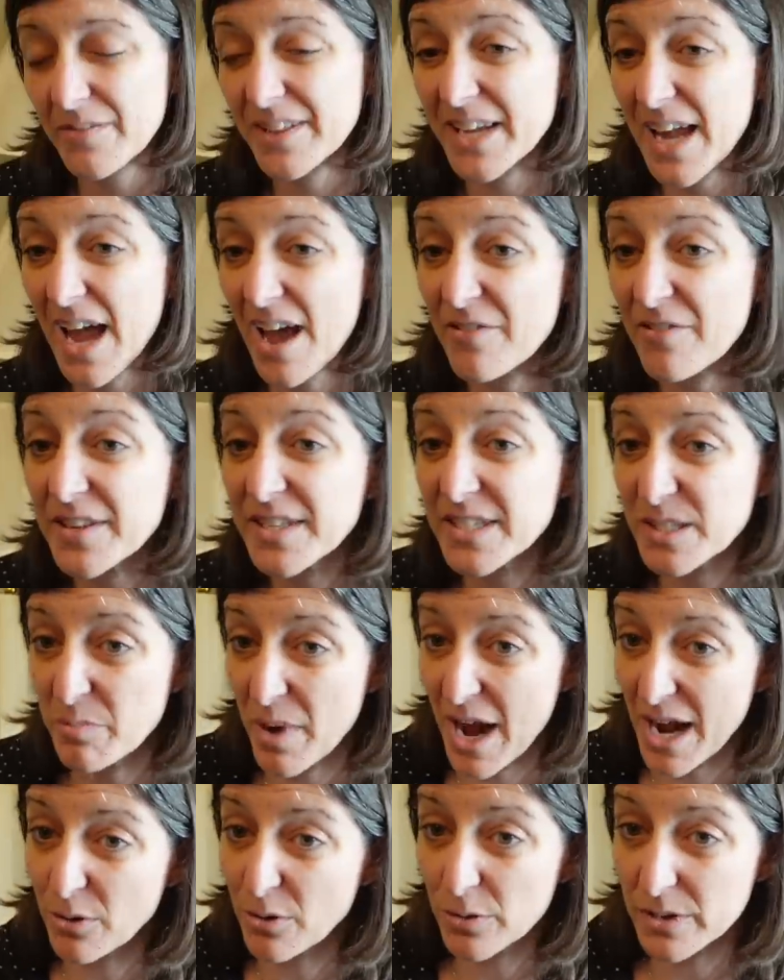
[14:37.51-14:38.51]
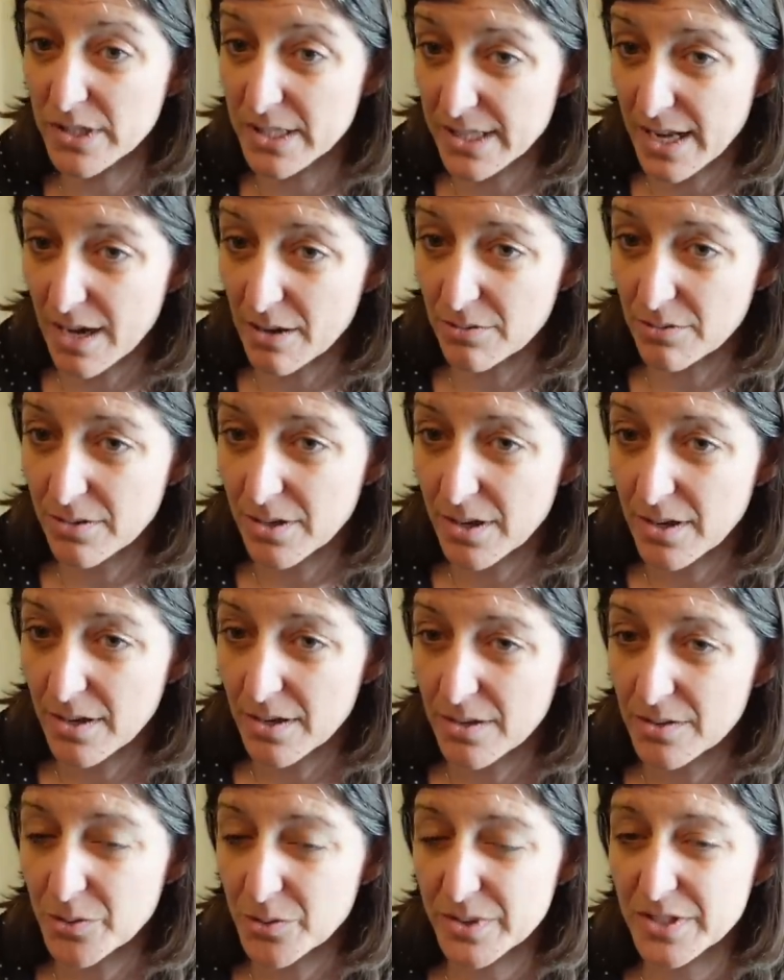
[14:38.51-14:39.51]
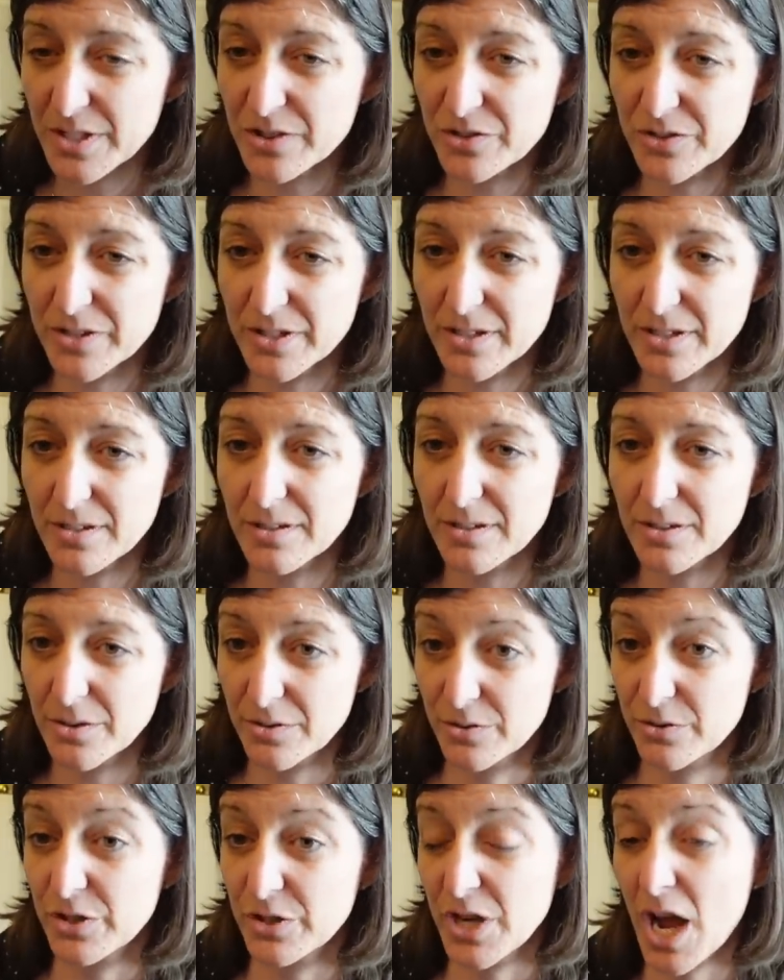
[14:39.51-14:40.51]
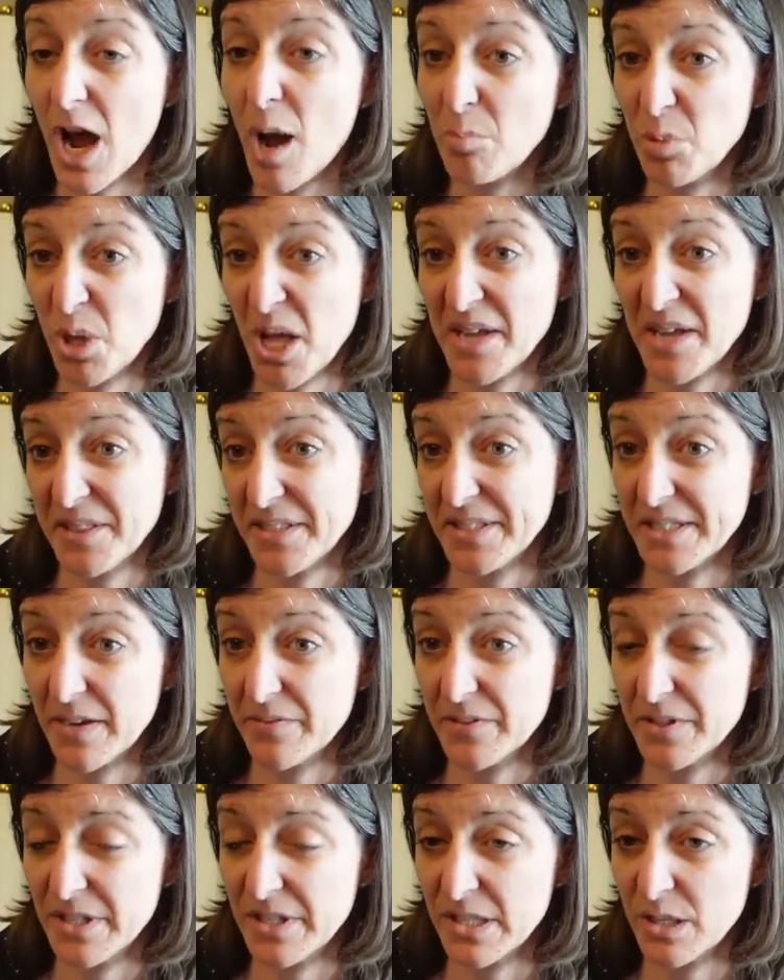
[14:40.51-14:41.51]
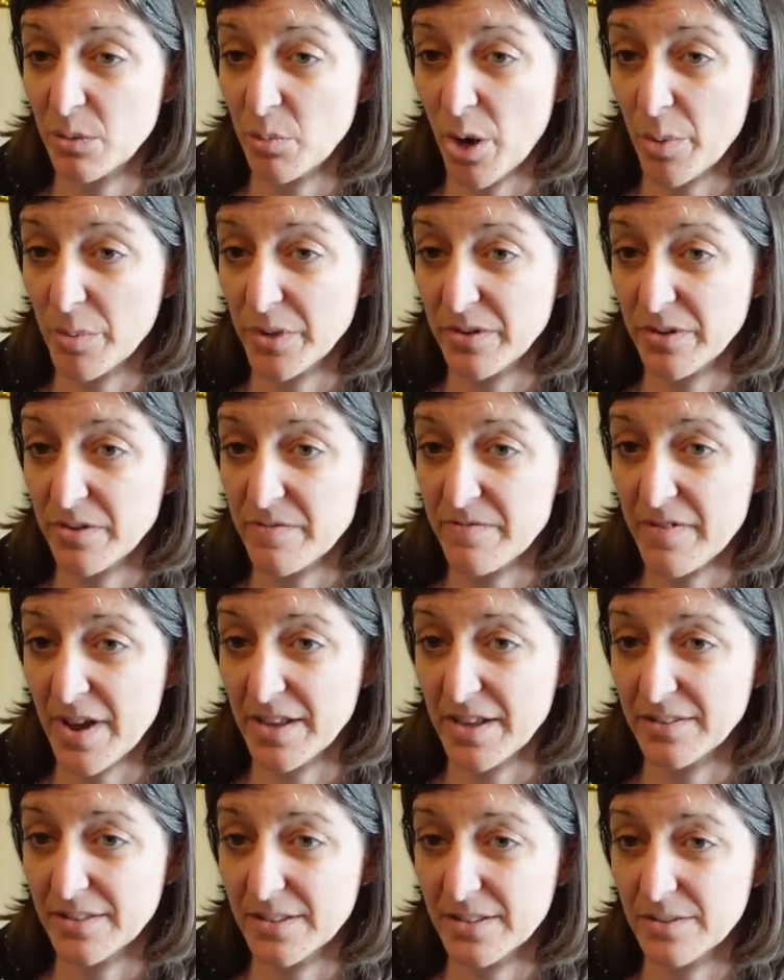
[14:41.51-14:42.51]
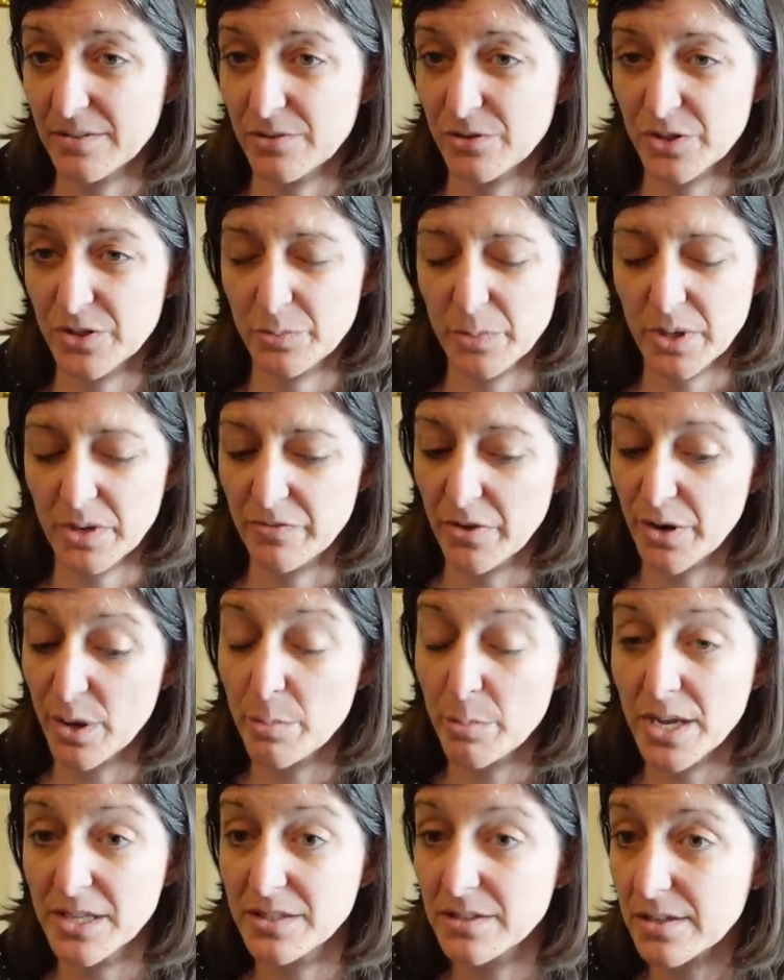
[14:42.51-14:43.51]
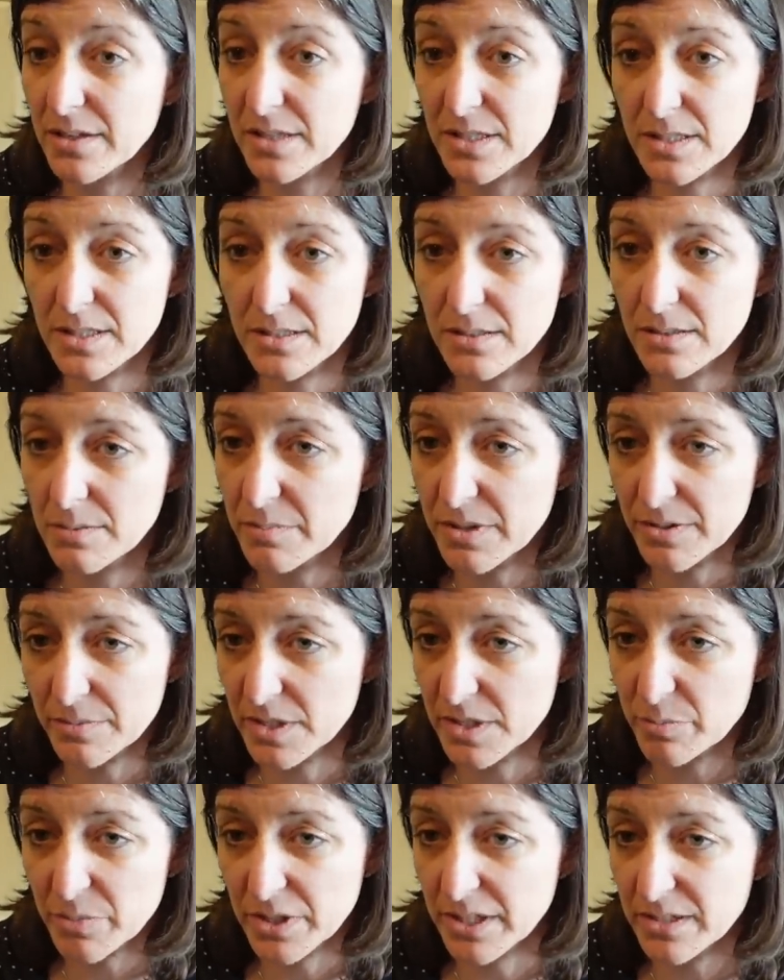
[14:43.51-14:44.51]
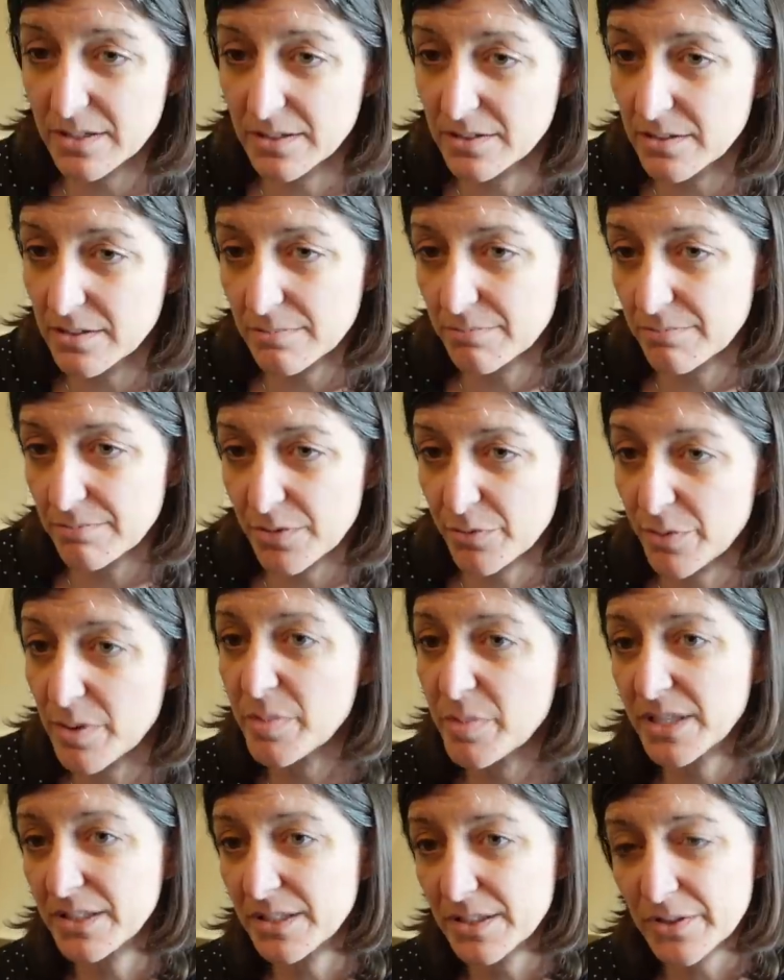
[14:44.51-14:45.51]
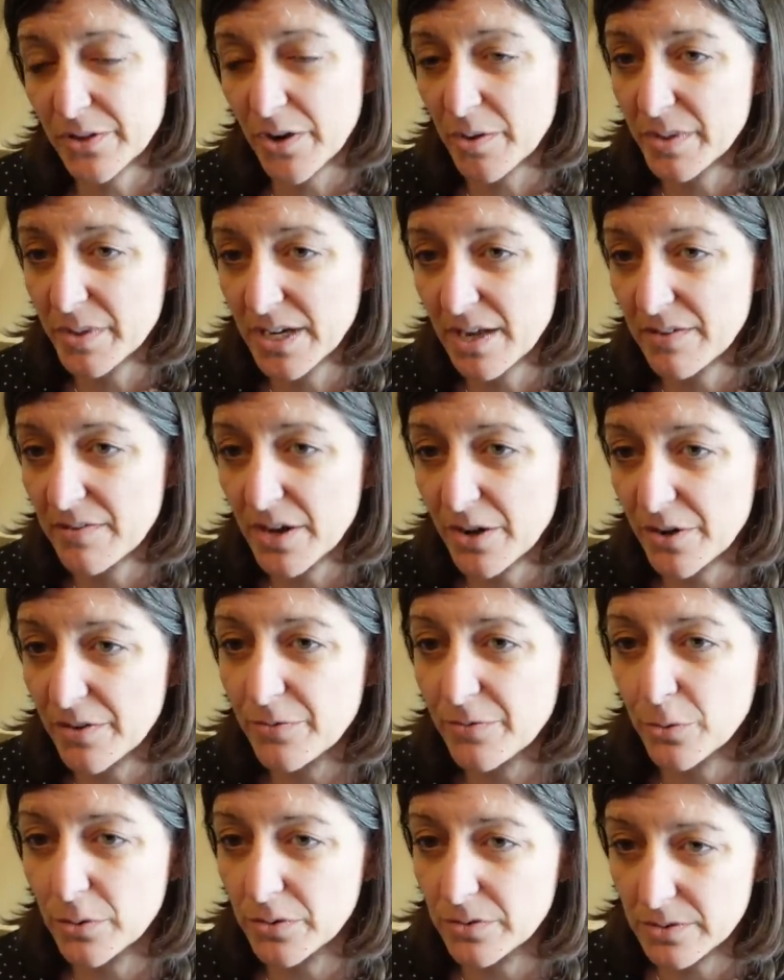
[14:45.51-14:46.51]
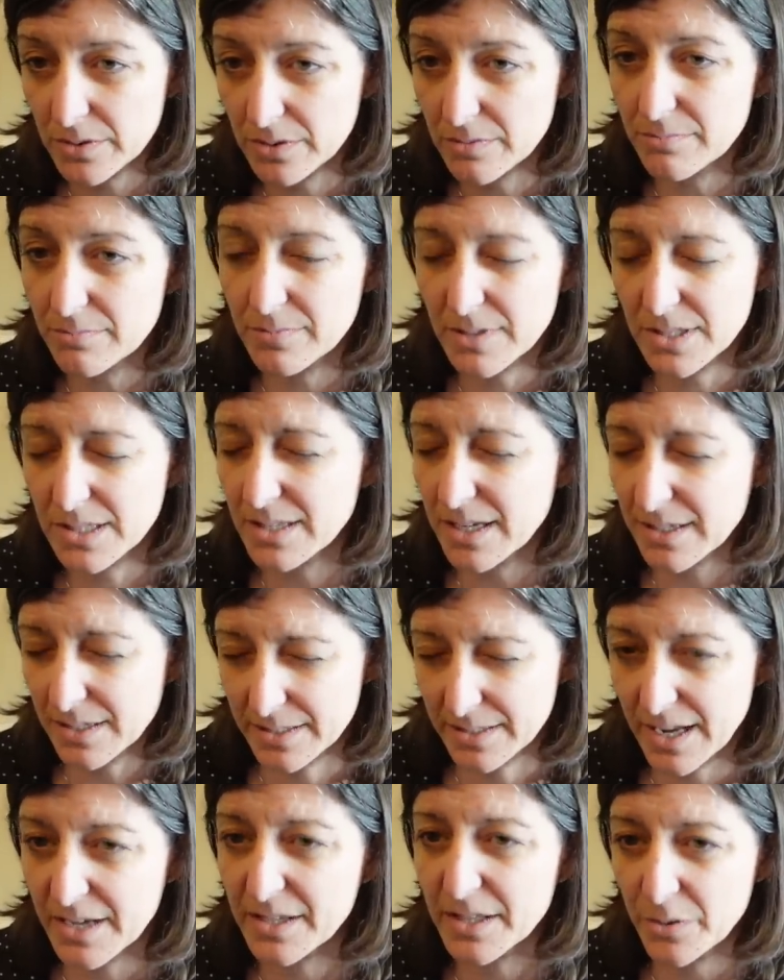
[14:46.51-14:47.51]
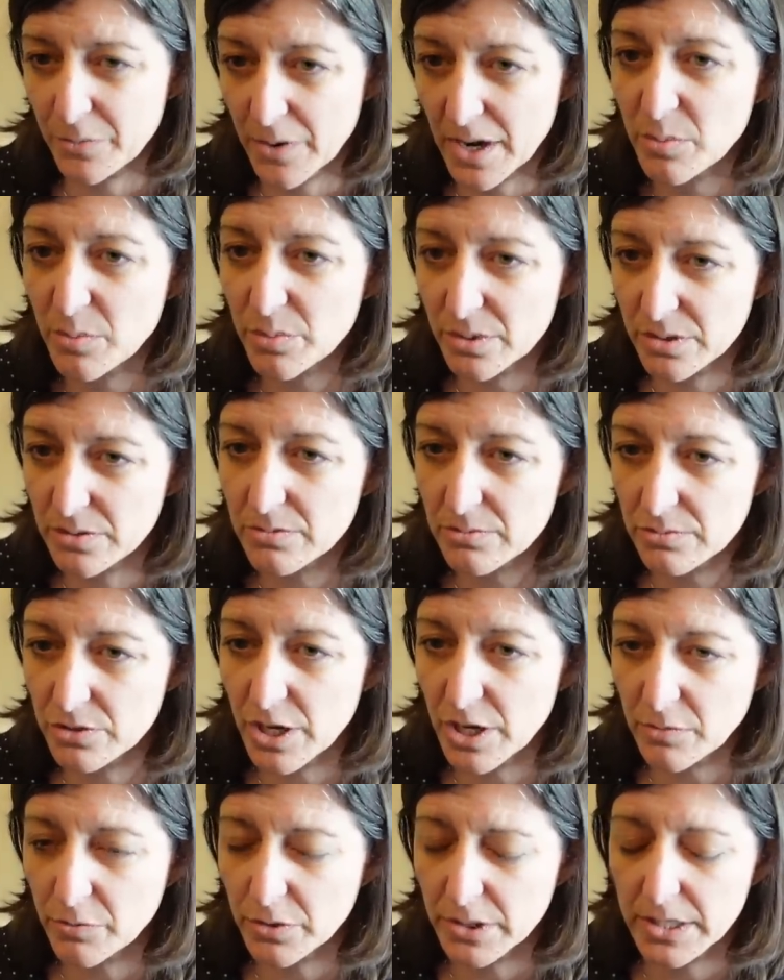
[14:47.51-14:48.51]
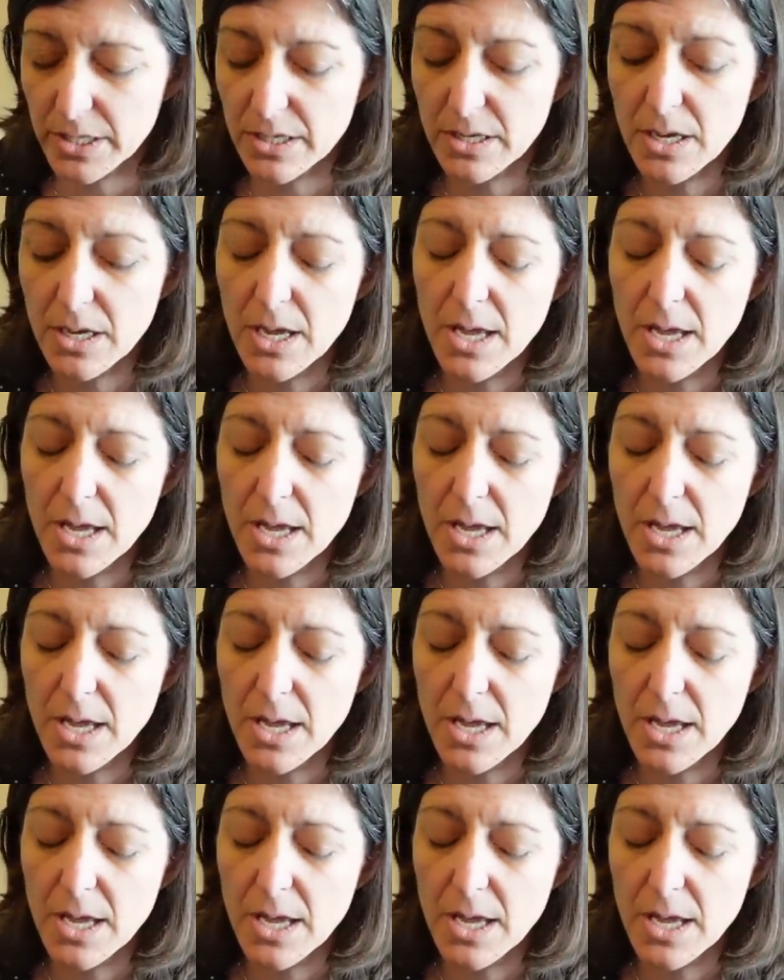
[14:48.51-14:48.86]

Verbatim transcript: feel like everything's backwards now. So essentially, you know, there's a top line that's given to the Department of Defense, just being very basic, it's split into 3 pieces, Army, Navy, Air Force, and that's not exactly right, but generally.